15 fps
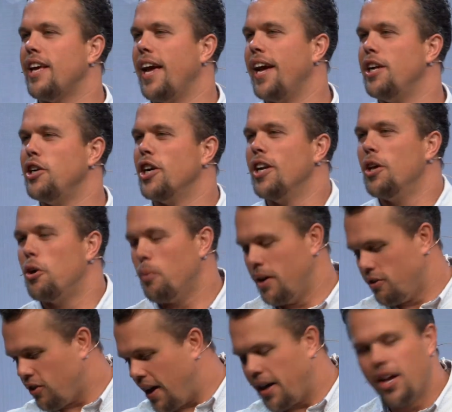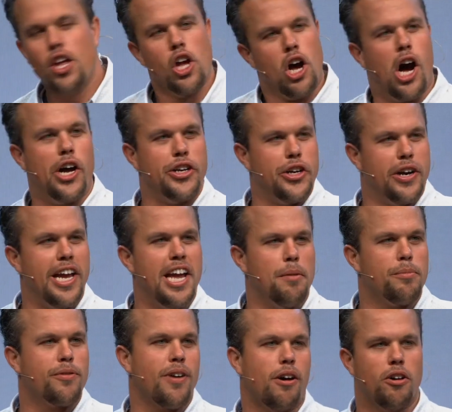and your little one's like on your
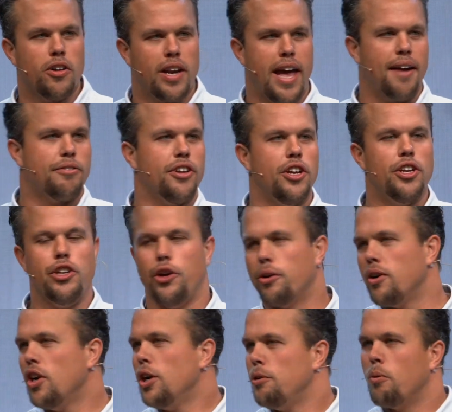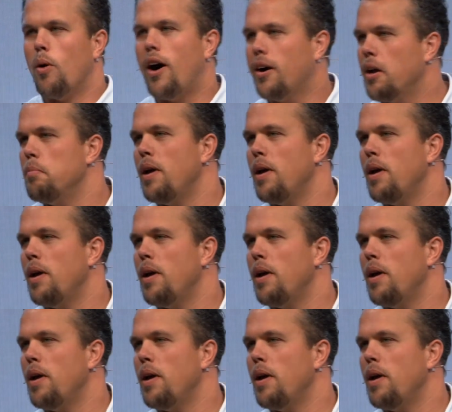hip falling after you, and you're walking.